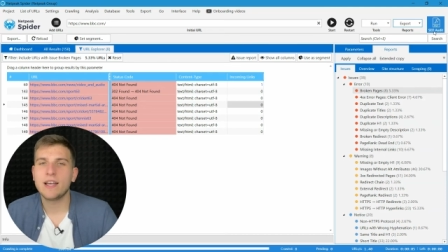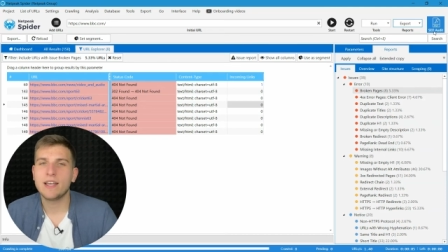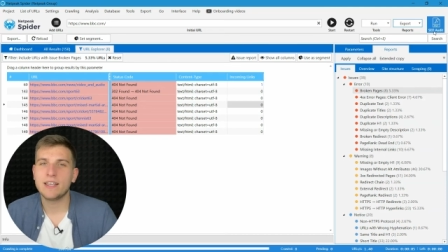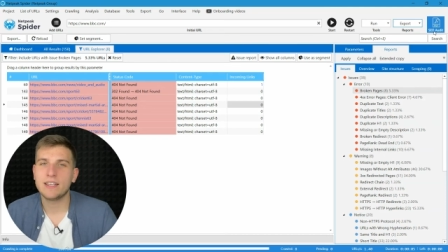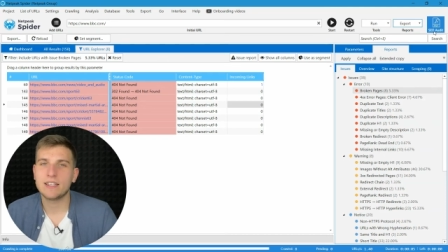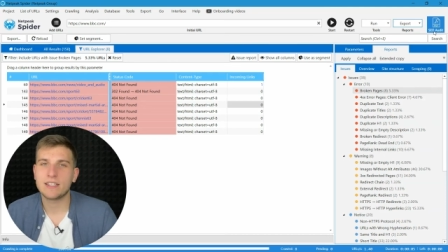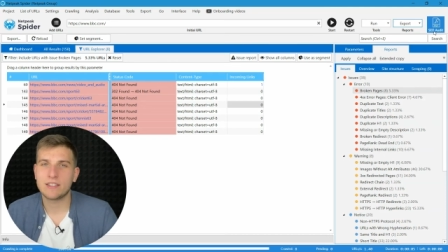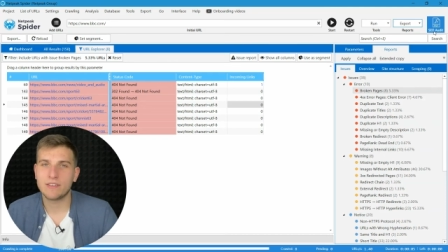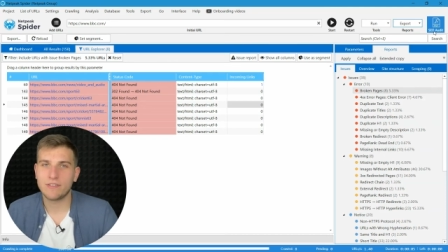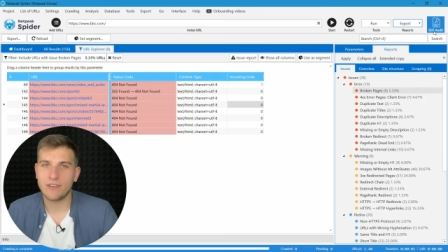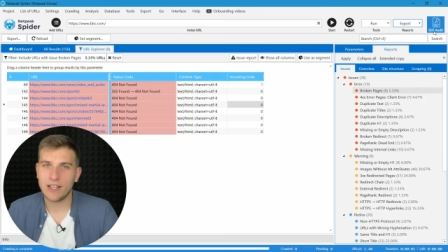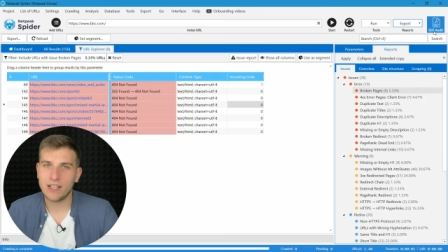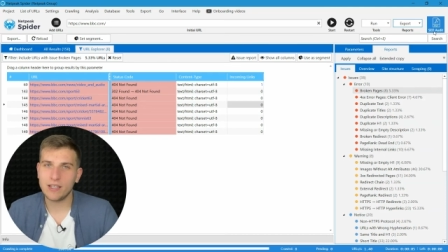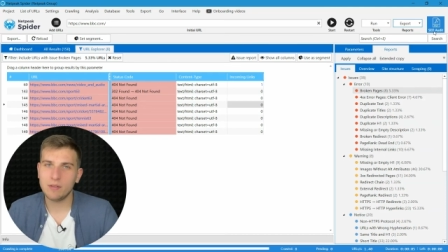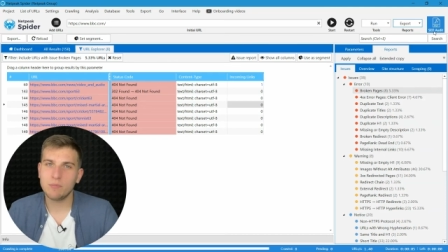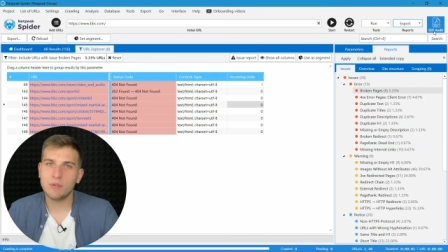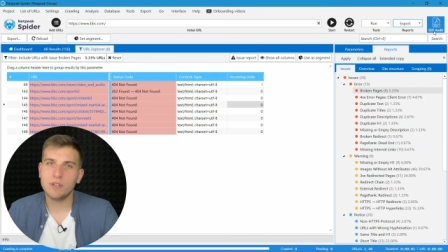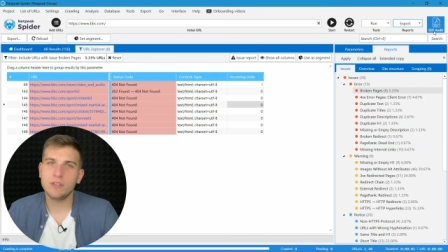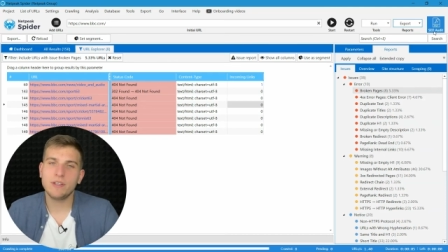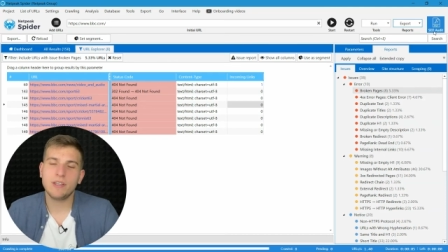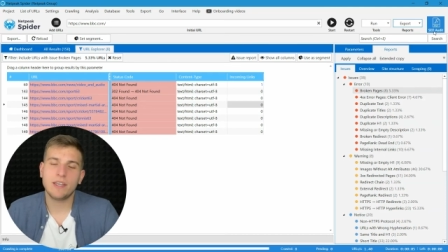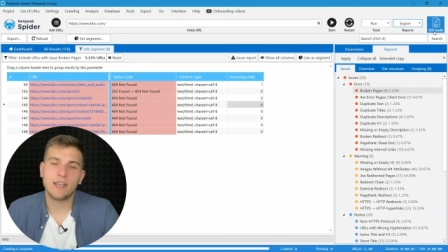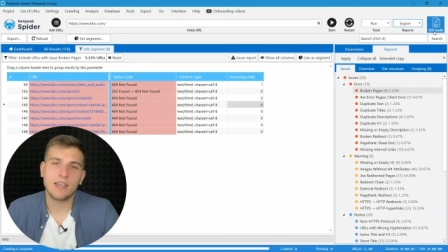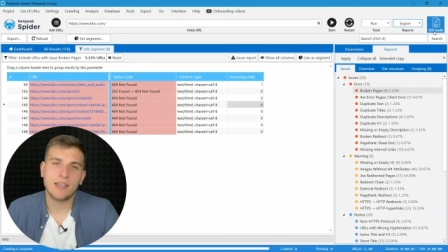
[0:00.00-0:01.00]
is
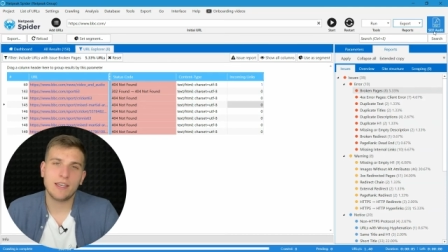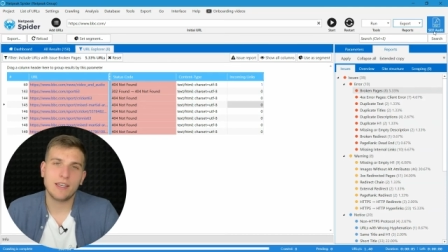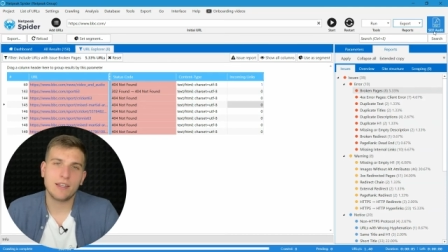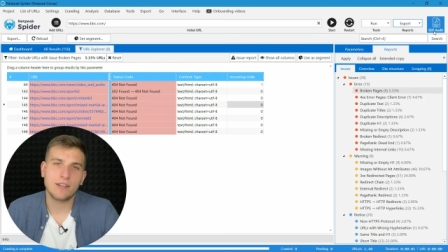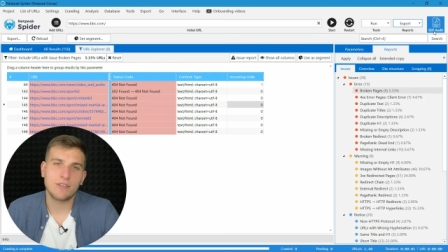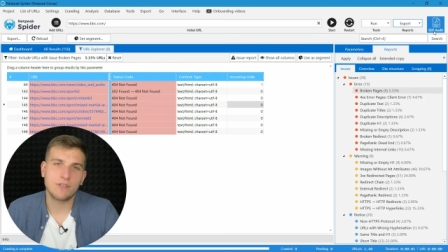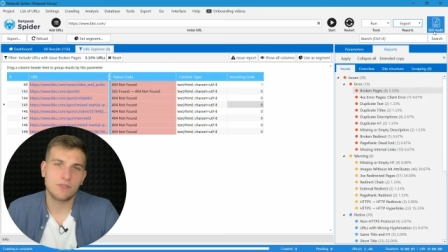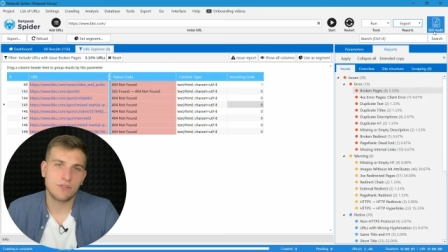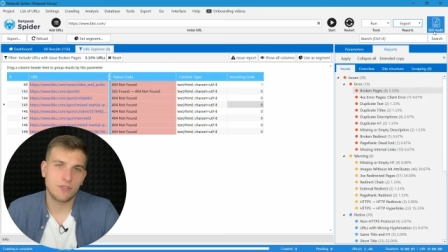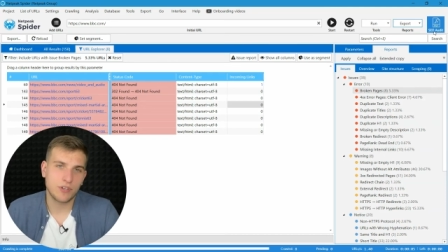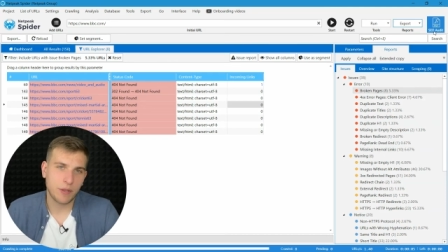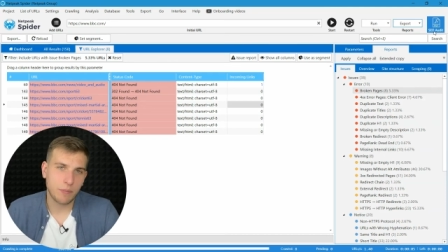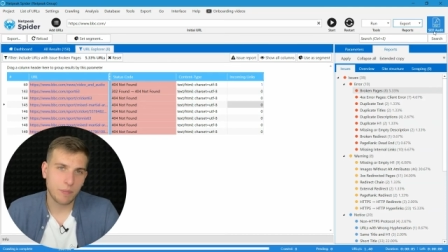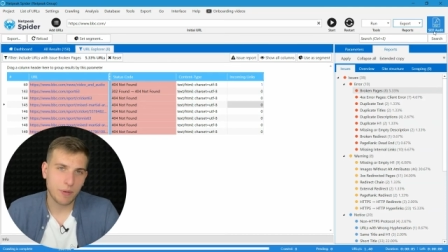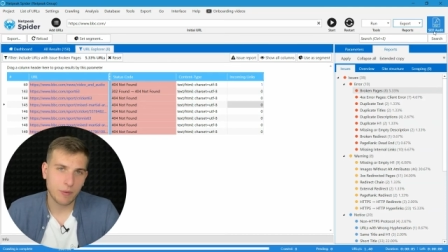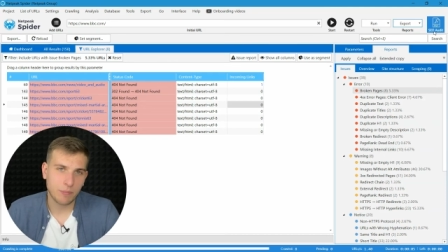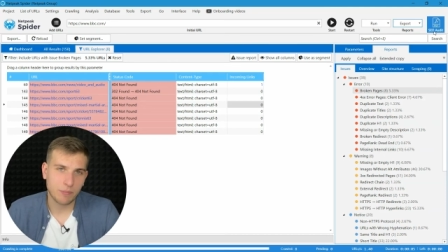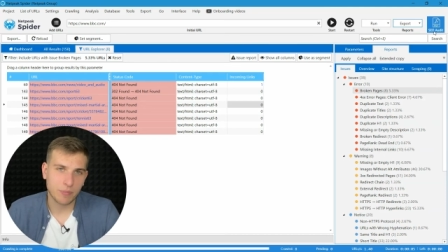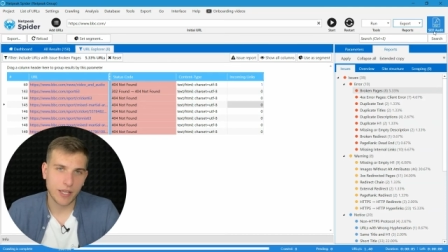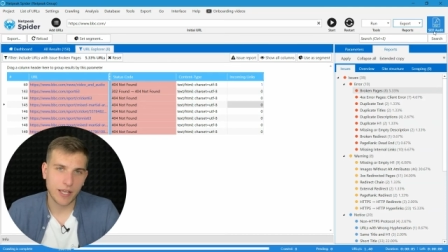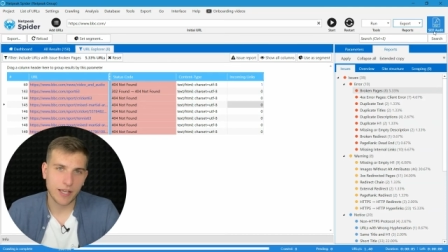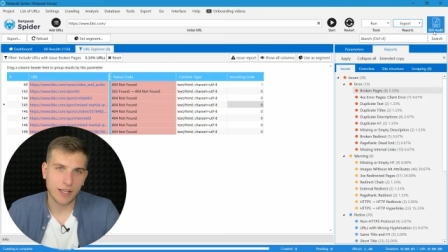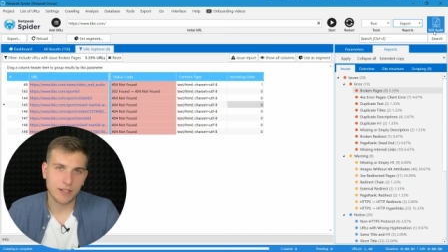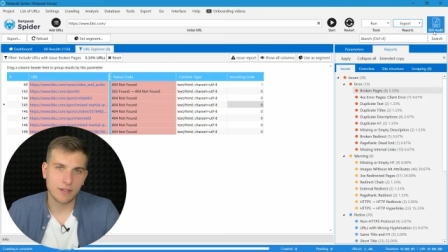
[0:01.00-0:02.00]
available in freemium
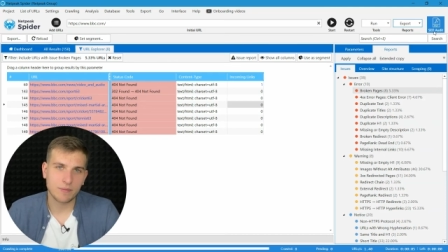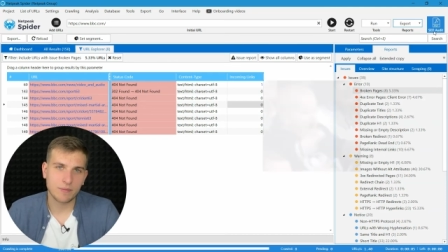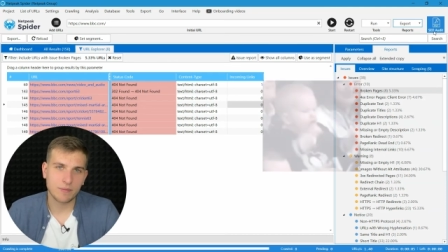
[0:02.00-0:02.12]
plan.